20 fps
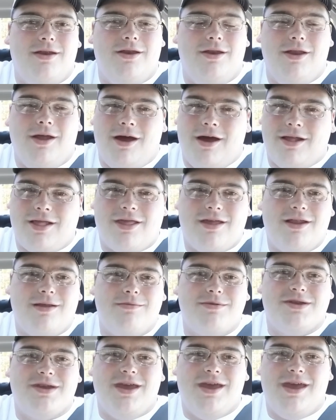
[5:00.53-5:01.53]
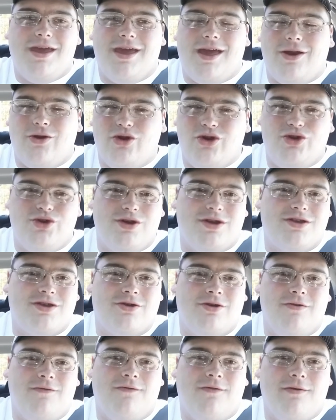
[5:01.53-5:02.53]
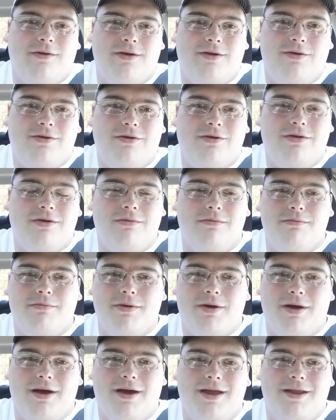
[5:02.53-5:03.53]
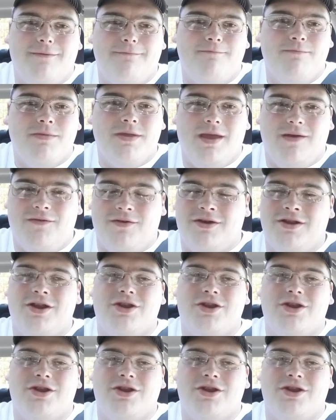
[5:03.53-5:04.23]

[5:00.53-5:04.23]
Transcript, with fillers: Not that I'm saying energy drinks are good for you, but if